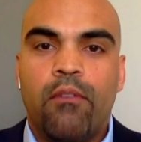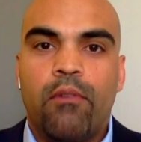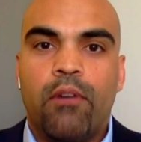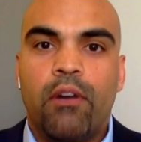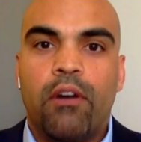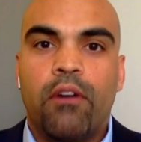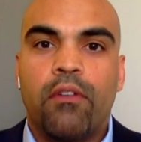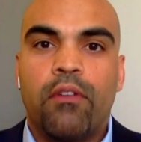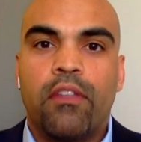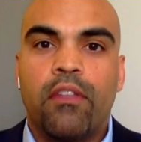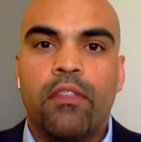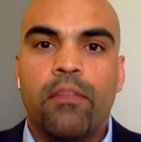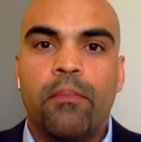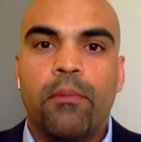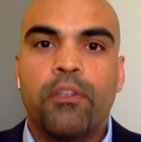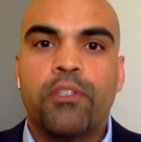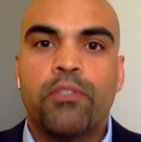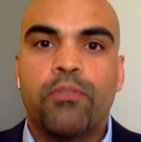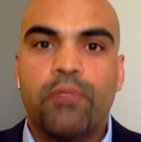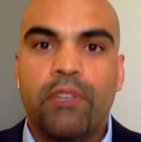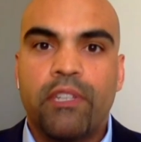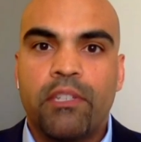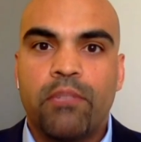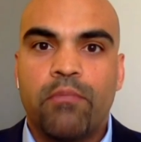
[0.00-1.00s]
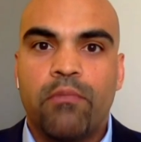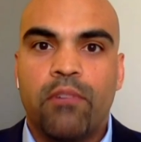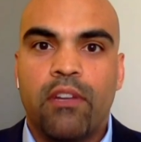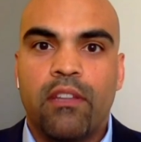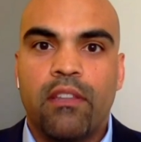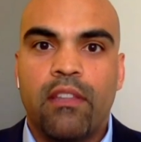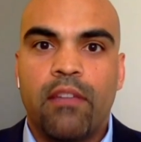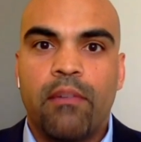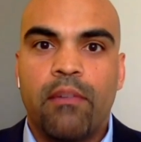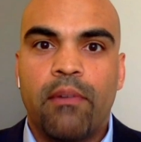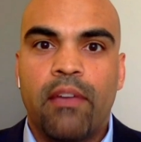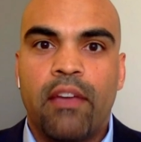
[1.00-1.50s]
Well, in the most recent
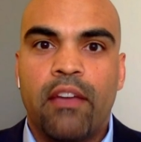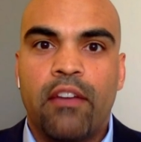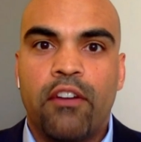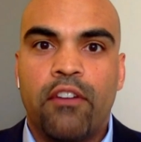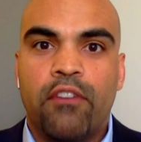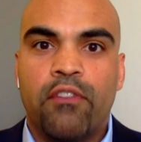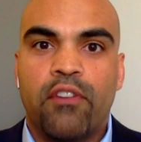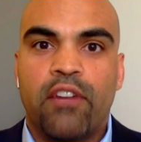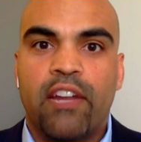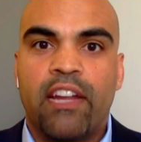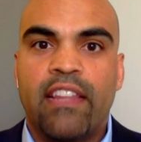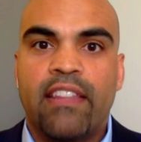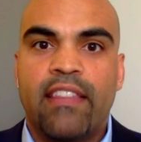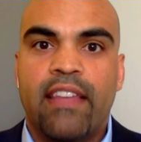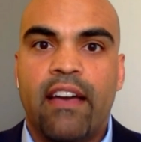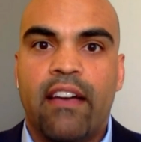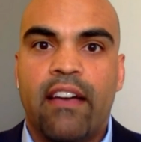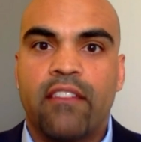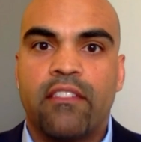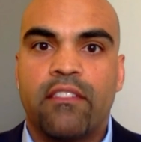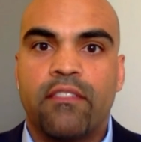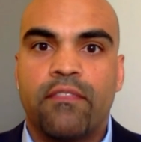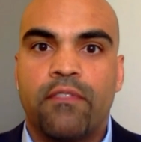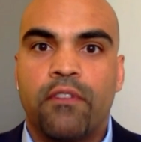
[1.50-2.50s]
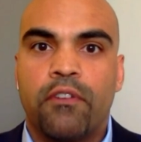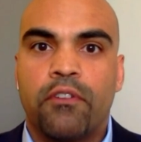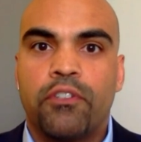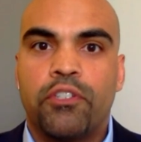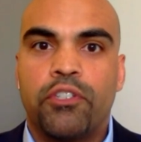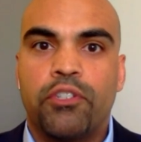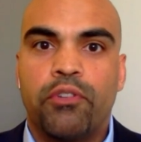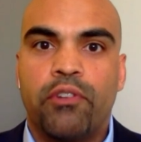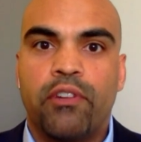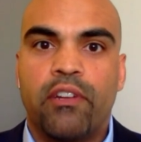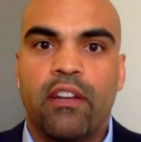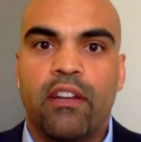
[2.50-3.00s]
one that we had over 8,000 folks
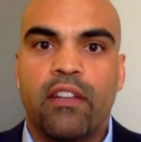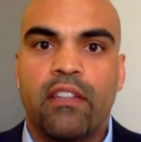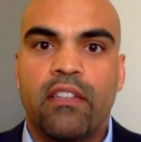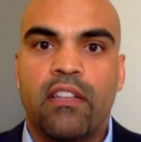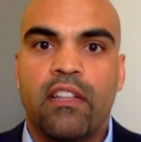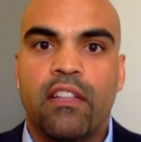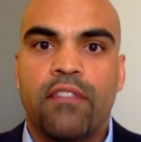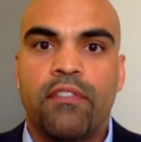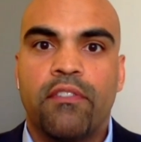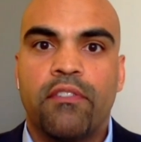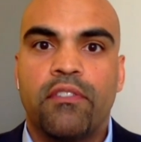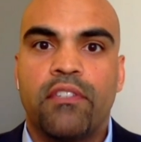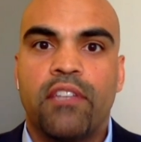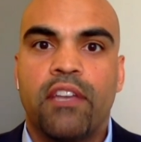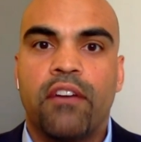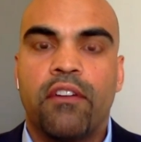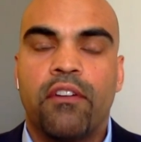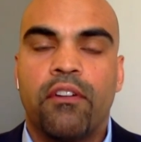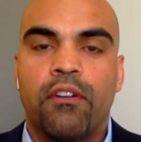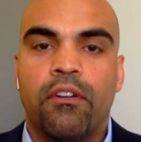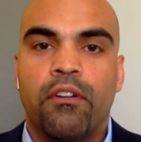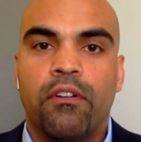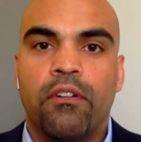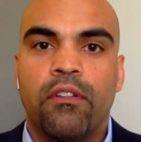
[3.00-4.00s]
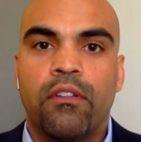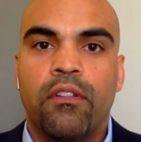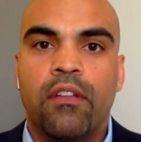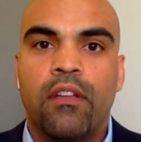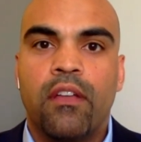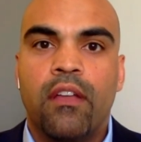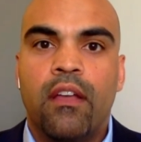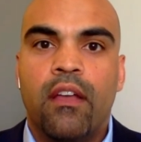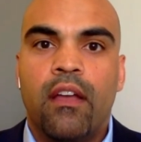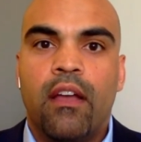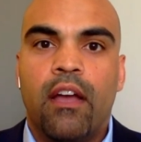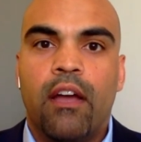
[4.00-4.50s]
join on a telephone town hall,
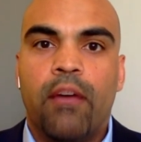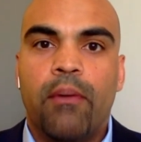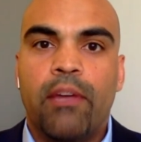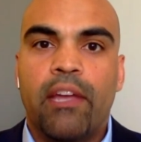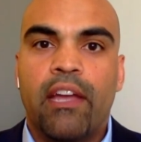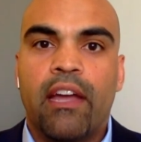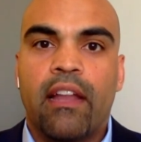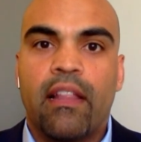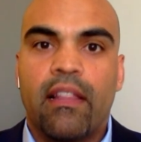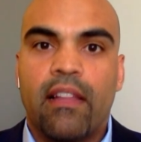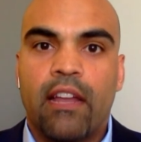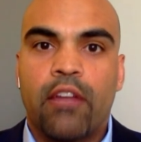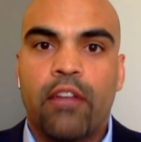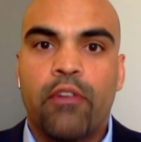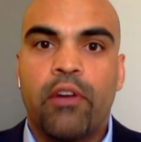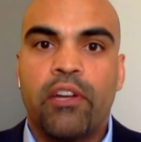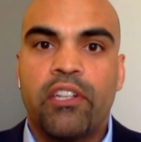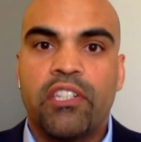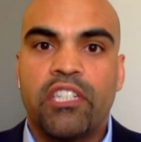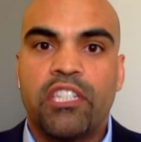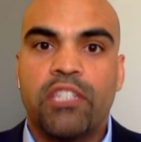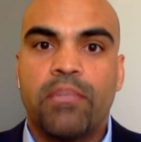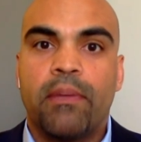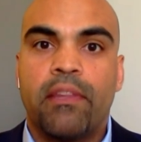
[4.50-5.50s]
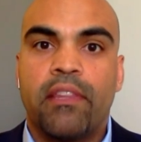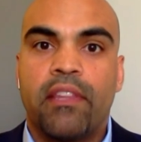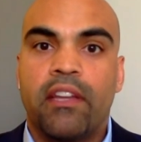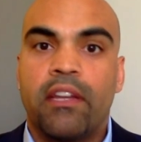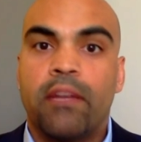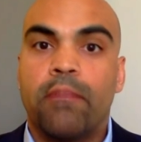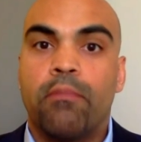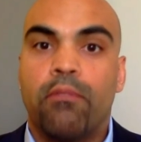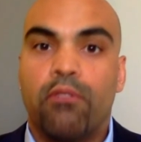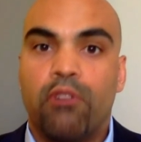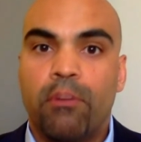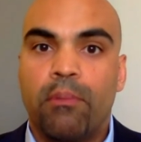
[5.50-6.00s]
uh, we got a lot of questions about the
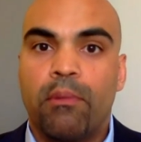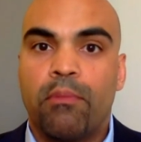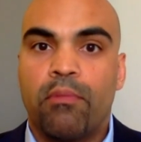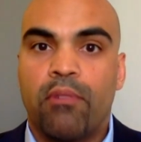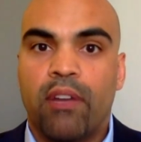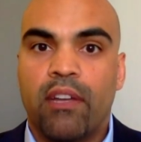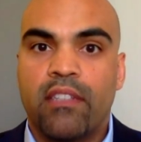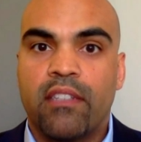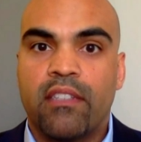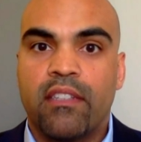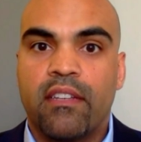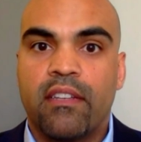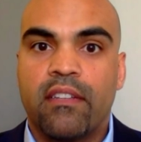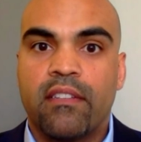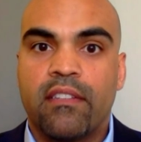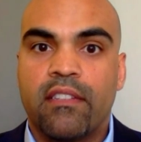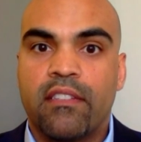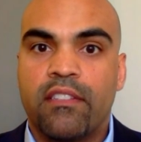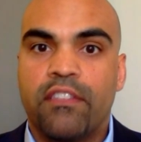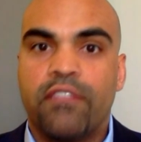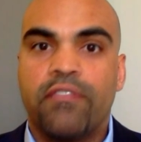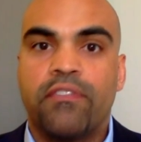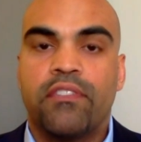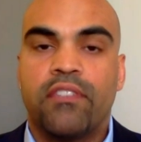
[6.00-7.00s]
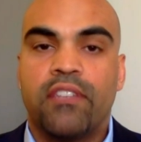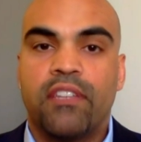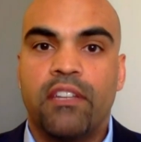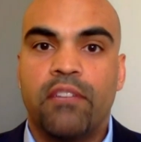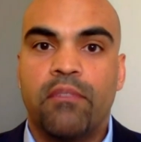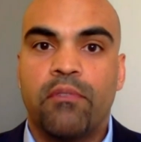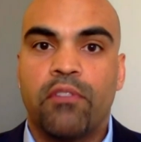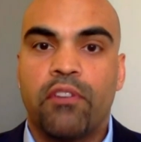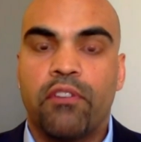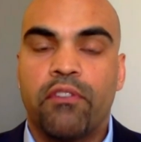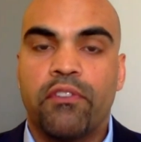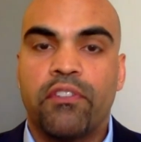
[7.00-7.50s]
unemployment process. As you've seen,
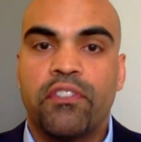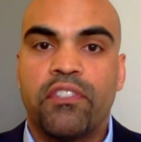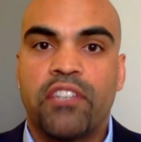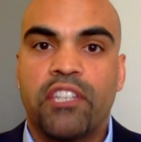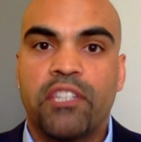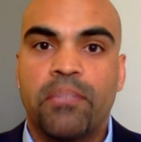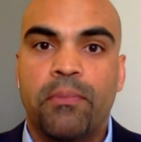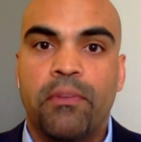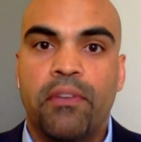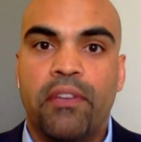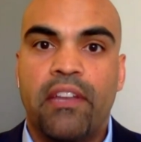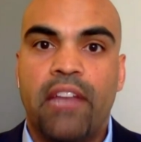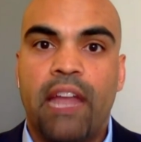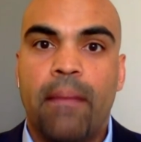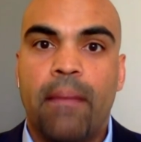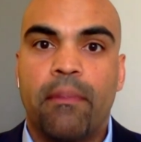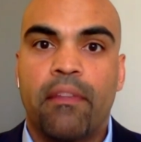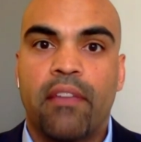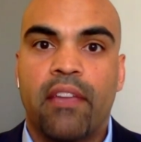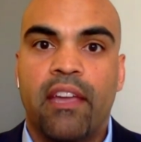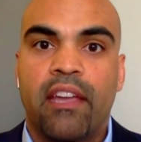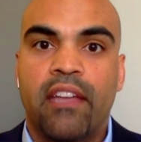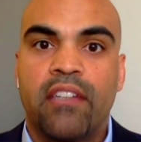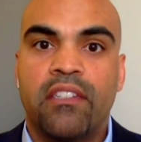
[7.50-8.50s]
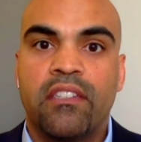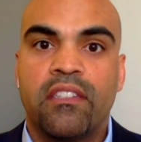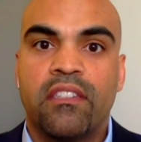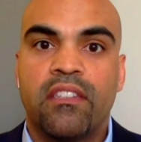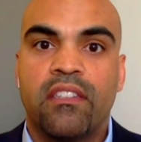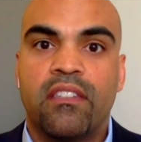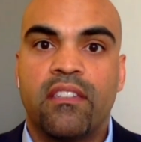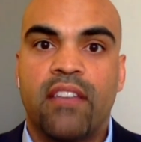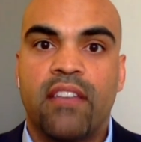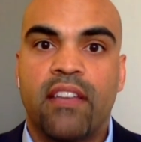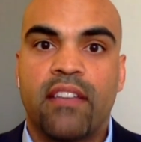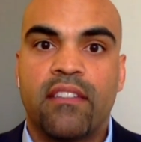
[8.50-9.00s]
with over 6 million applications
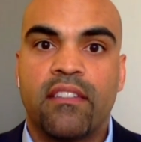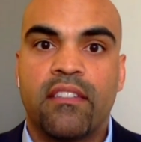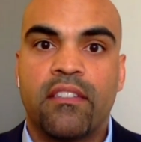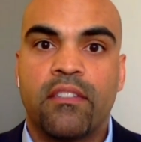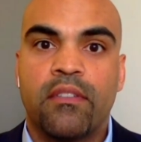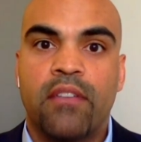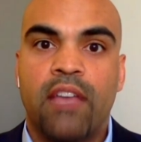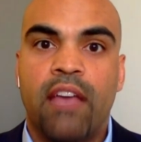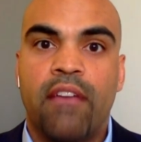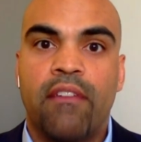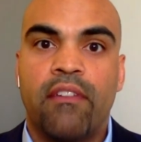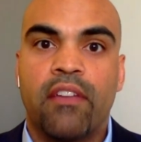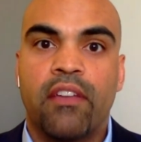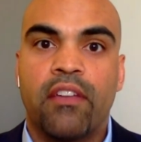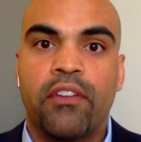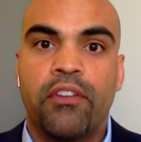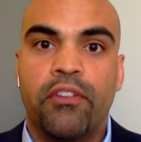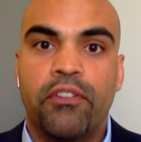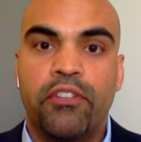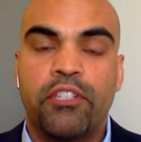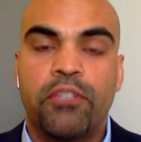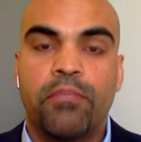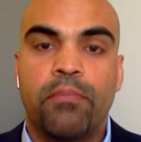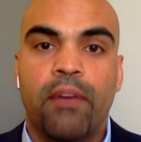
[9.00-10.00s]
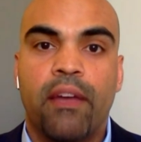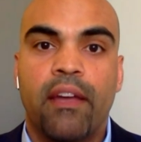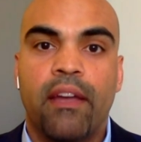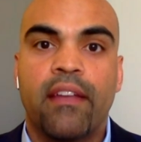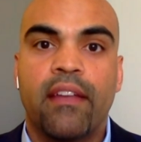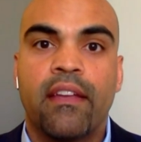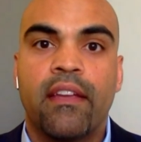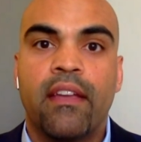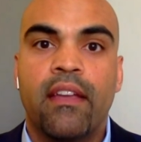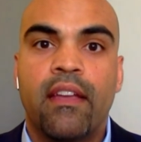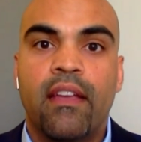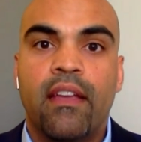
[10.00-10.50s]
and Texas having a huge spike,